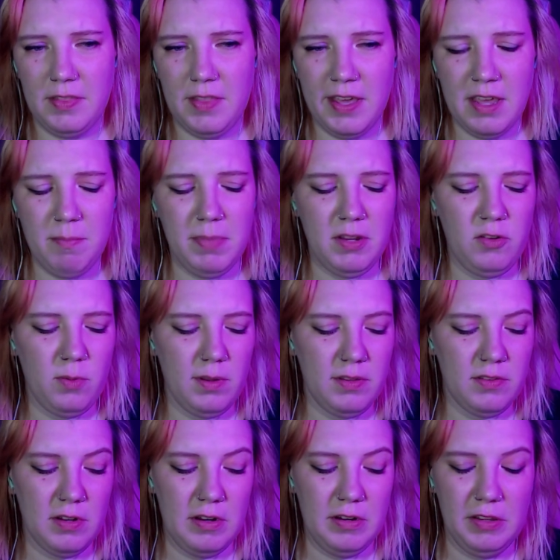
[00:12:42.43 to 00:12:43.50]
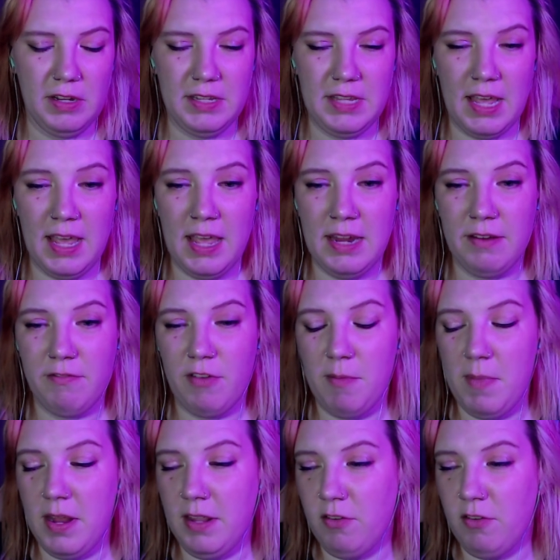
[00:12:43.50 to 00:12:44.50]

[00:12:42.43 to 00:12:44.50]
that can be twisted and looked at in, from any